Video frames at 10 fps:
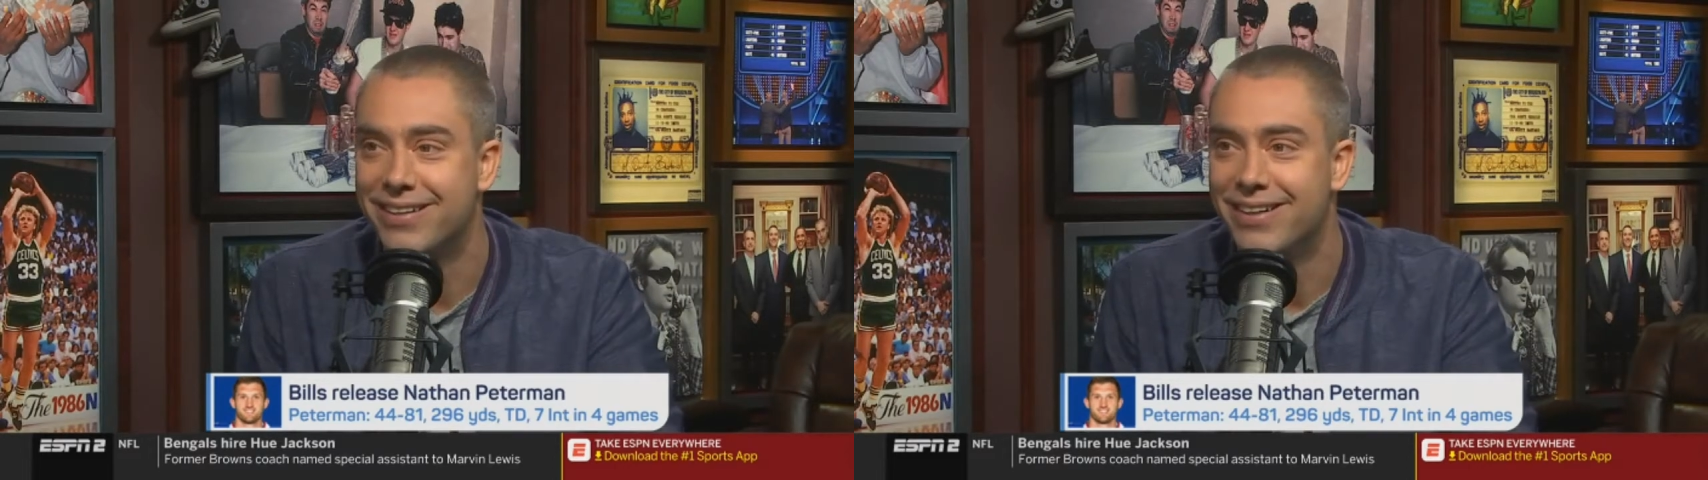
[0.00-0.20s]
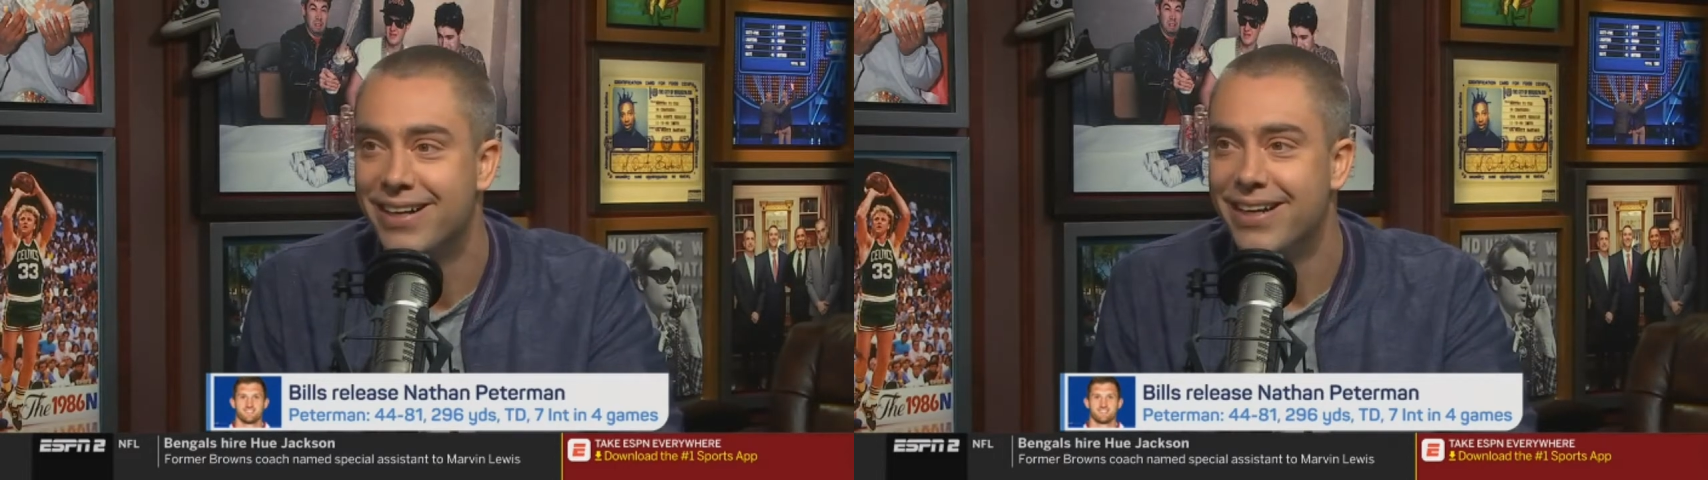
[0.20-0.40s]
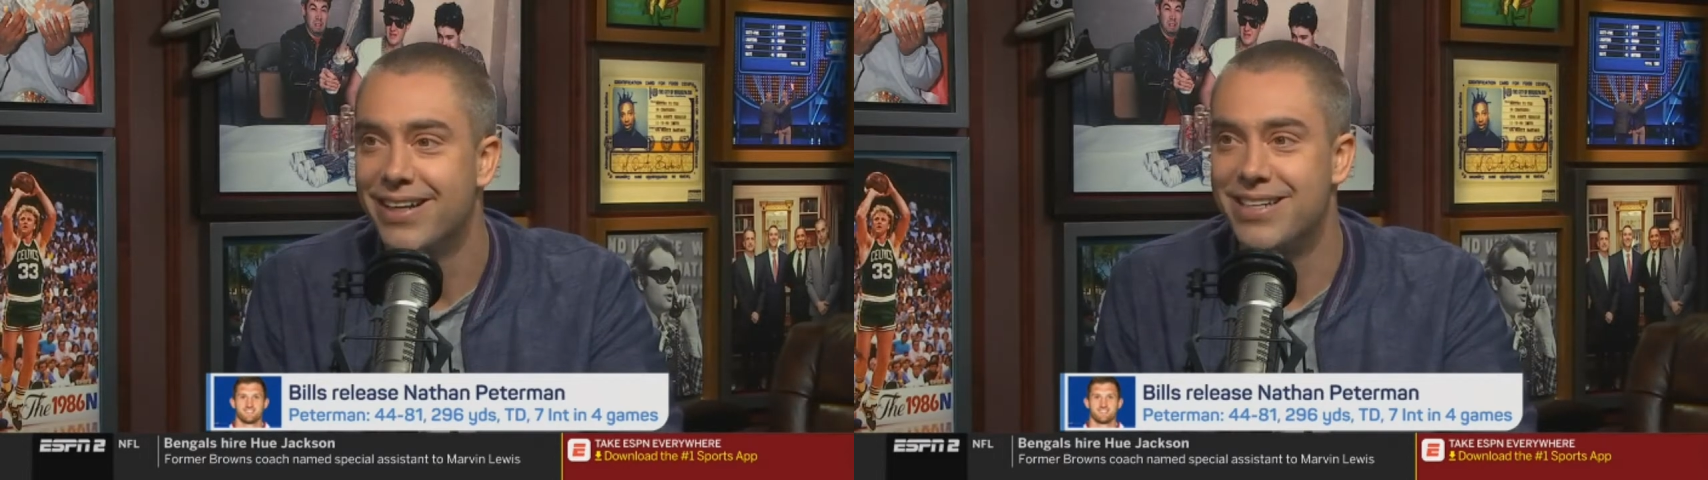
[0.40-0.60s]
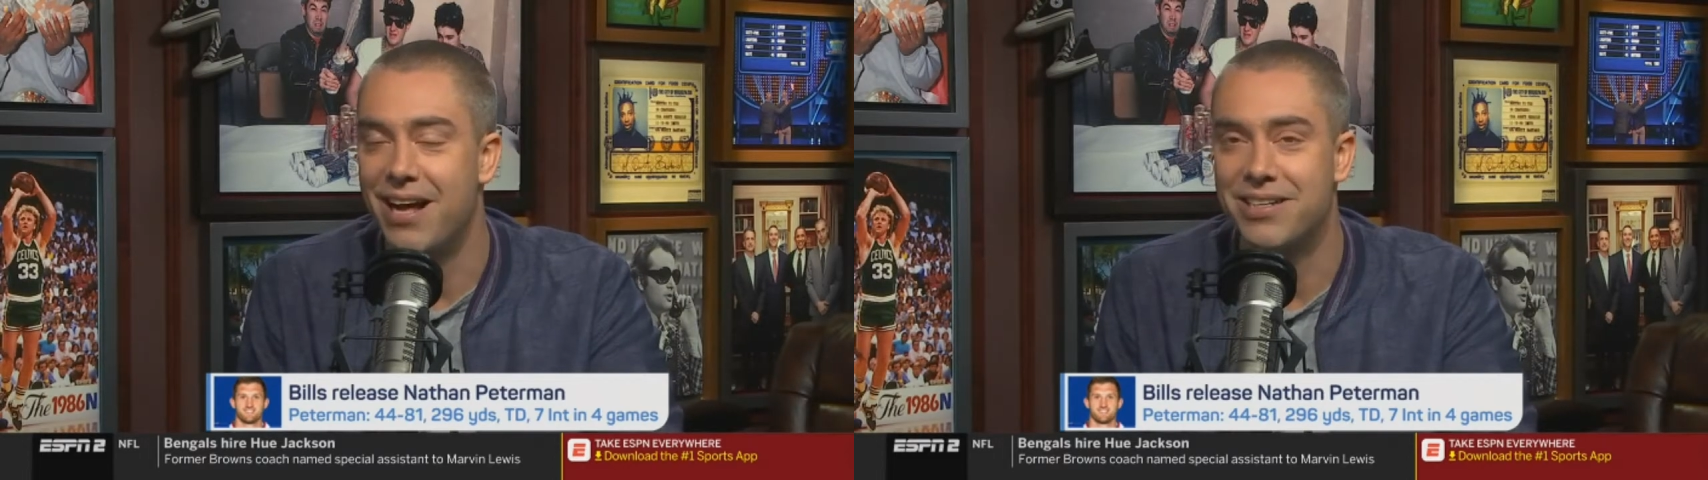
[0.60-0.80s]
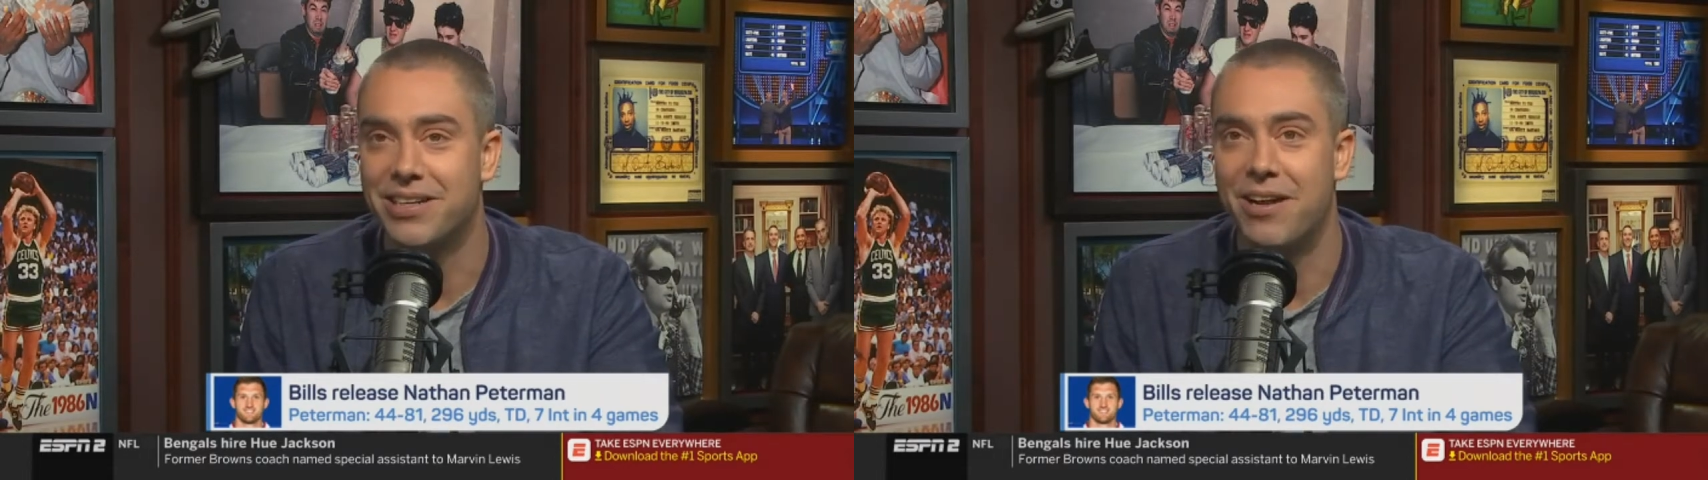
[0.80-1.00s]
number?
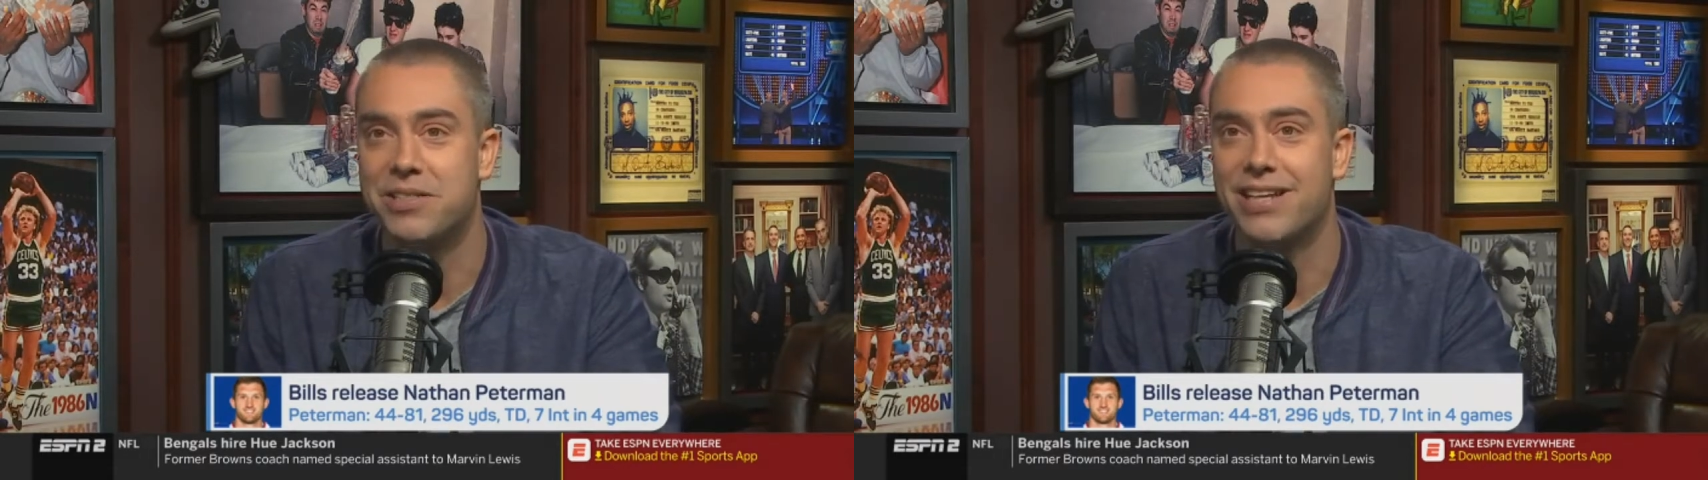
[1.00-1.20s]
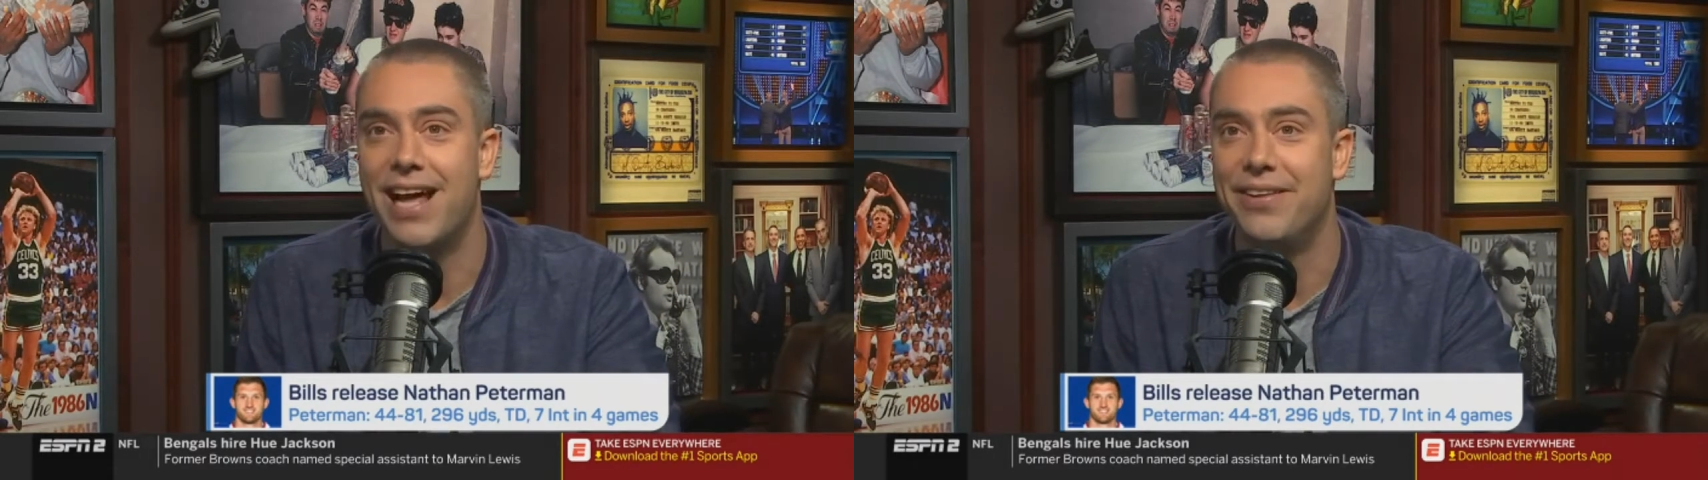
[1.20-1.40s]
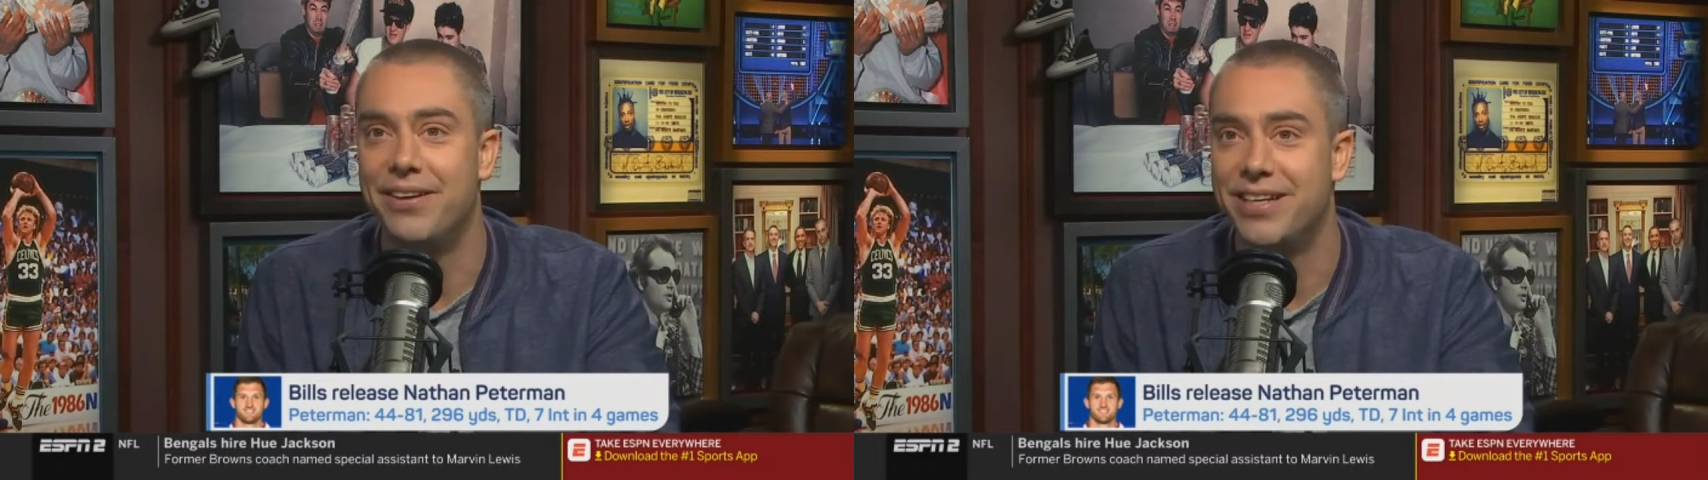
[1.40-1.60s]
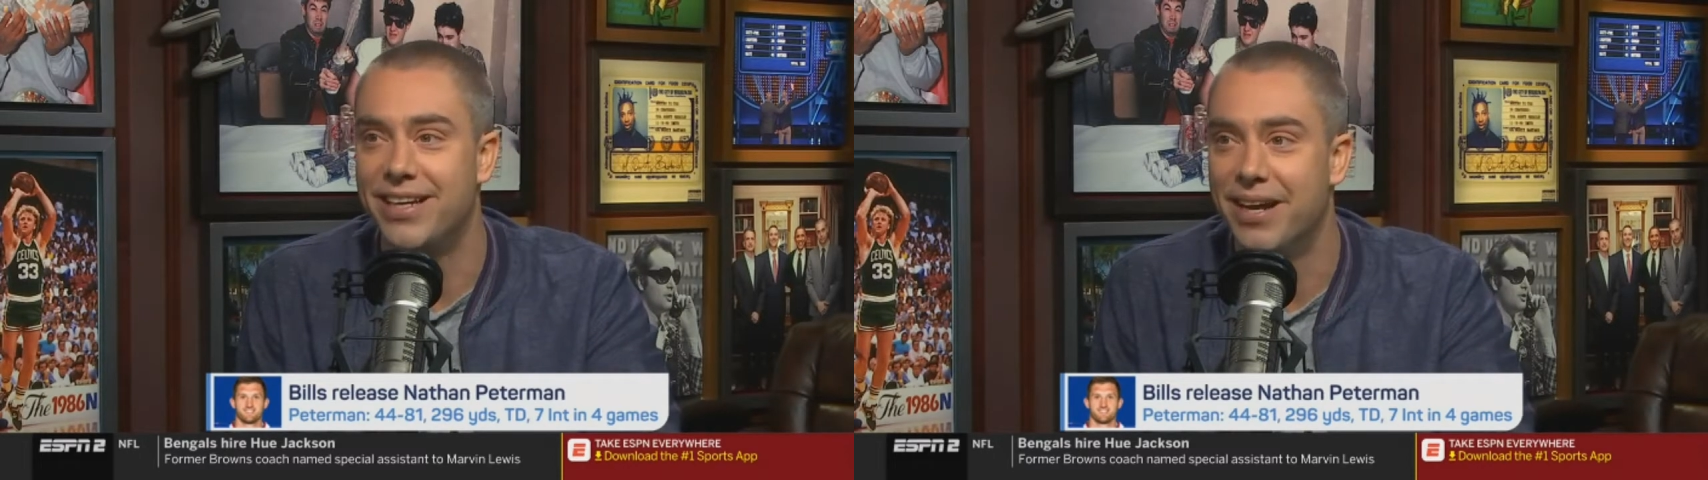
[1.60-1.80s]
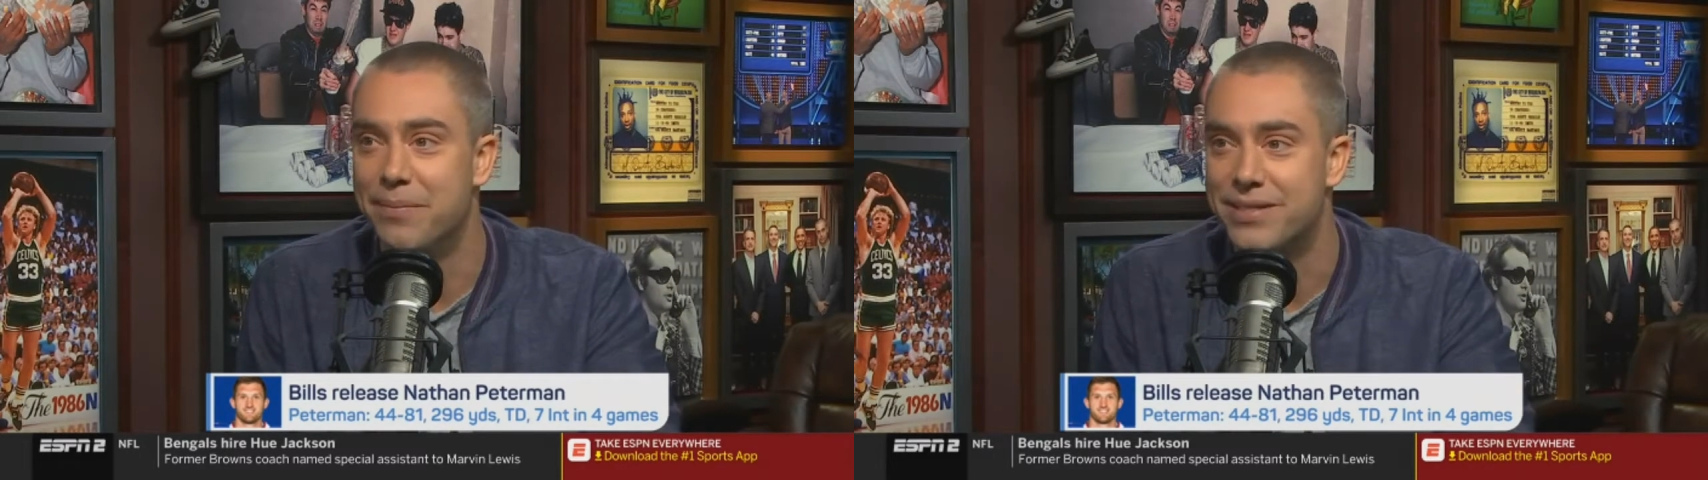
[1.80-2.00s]
I'll
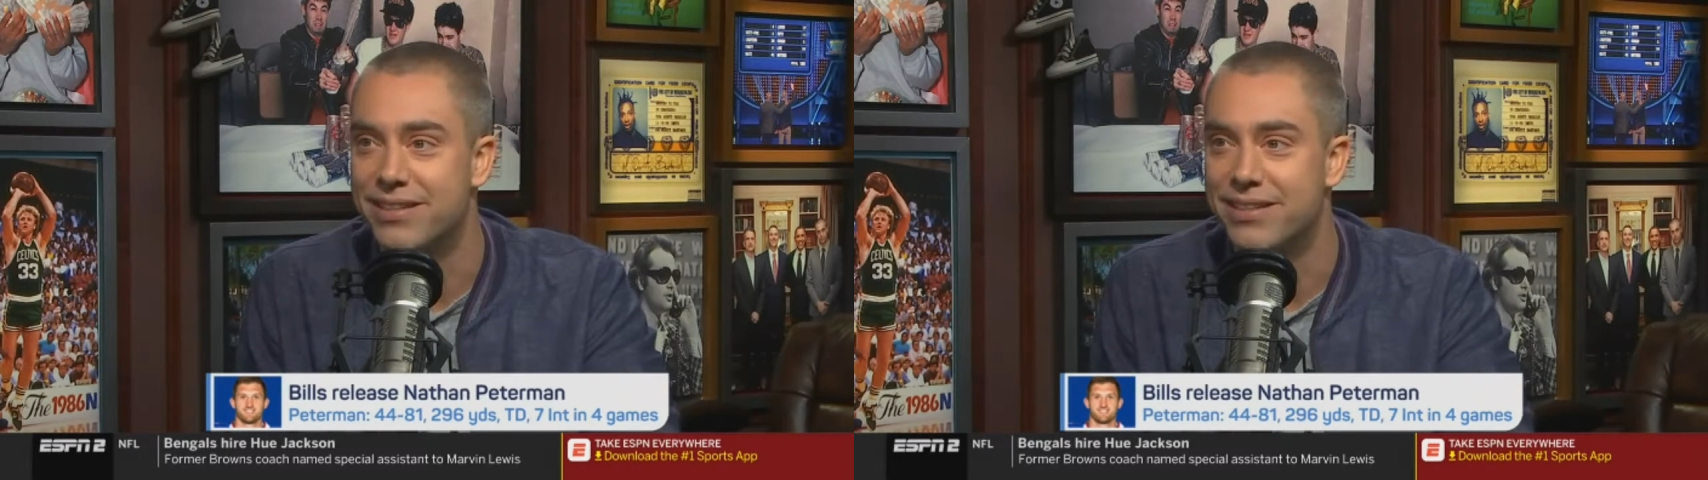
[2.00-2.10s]
slide in their